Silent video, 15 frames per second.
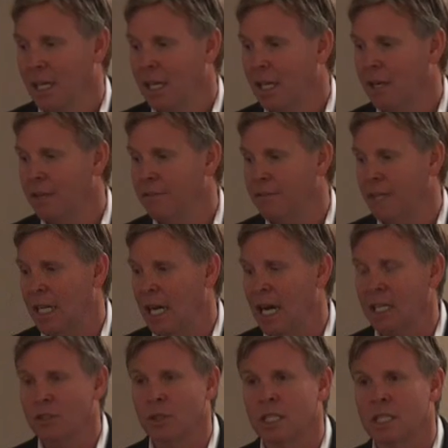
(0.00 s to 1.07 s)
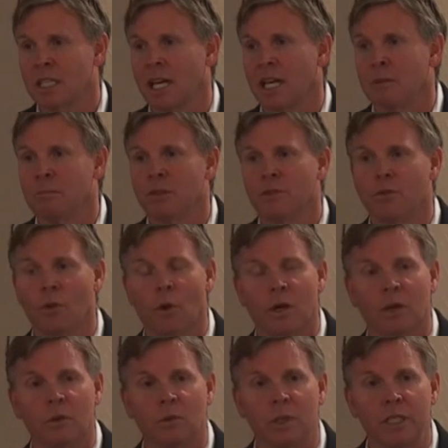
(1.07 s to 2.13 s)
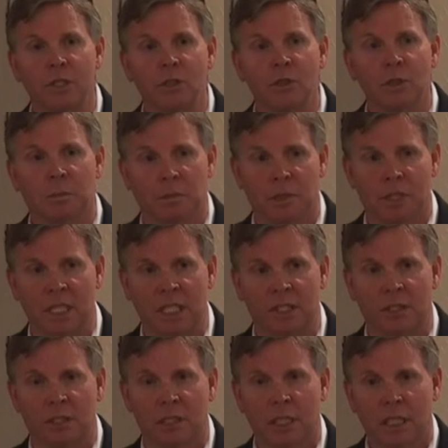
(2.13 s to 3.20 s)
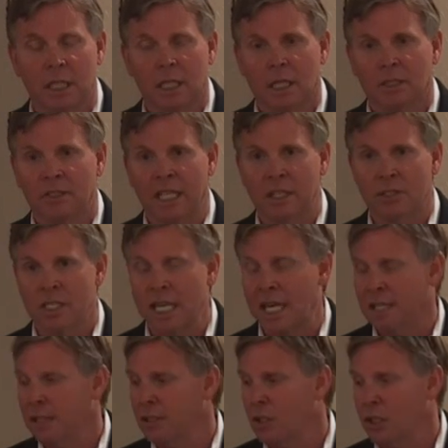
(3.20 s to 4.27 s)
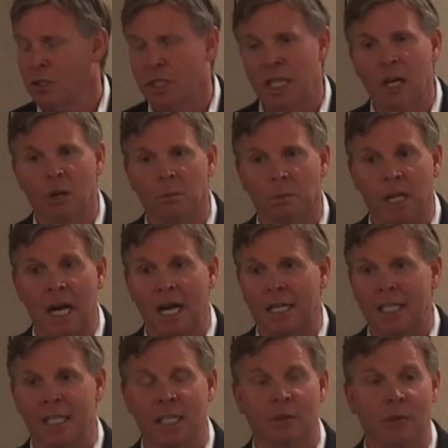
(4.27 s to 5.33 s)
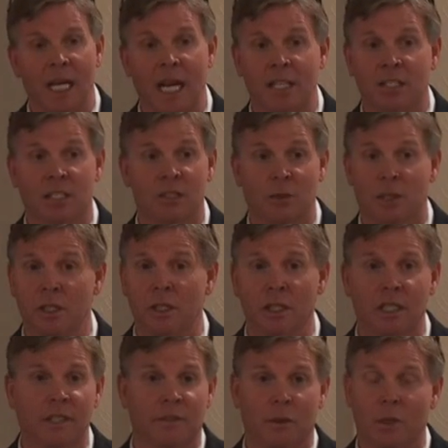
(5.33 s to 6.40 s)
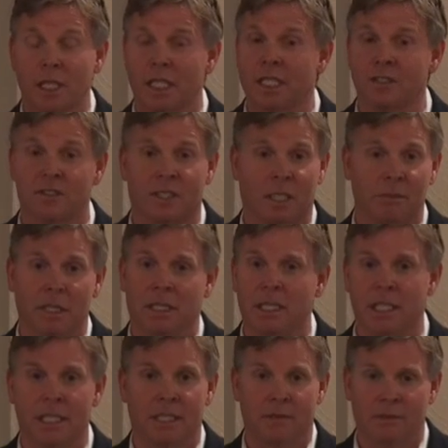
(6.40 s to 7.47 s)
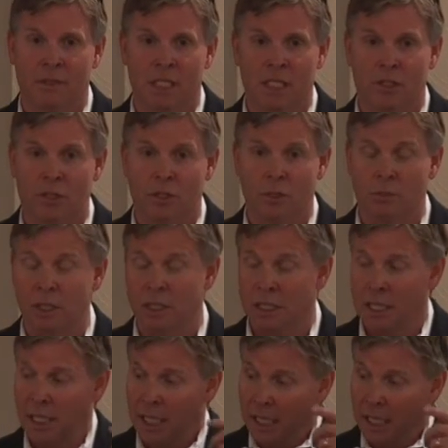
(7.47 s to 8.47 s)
of octreotide before we do the procedure, sandostatin, just to help block any reaction, because we're in the liver, we're going to stimulate these tumors.